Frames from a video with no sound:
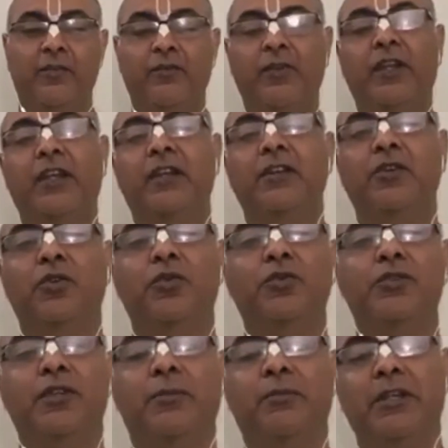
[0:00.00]
We can
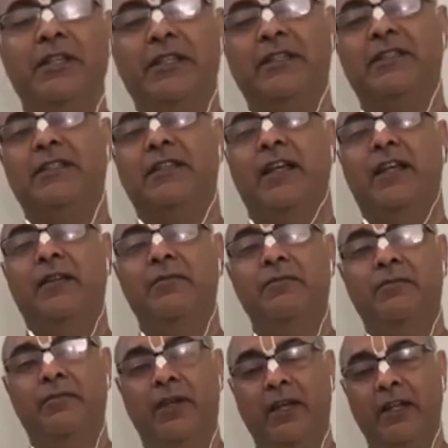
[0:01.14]
lose our precious time
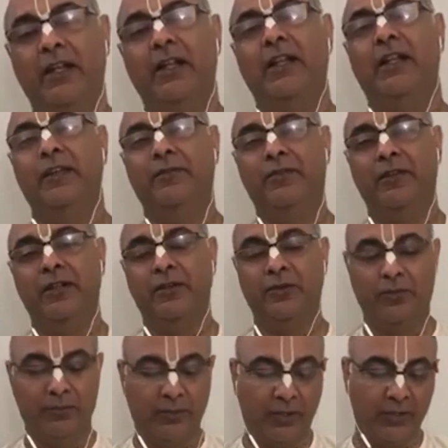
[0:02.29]
and our life in the
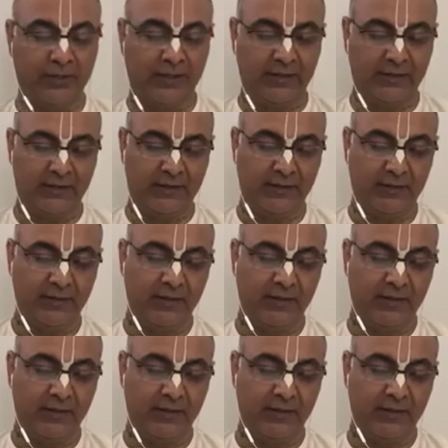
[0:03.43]
due process.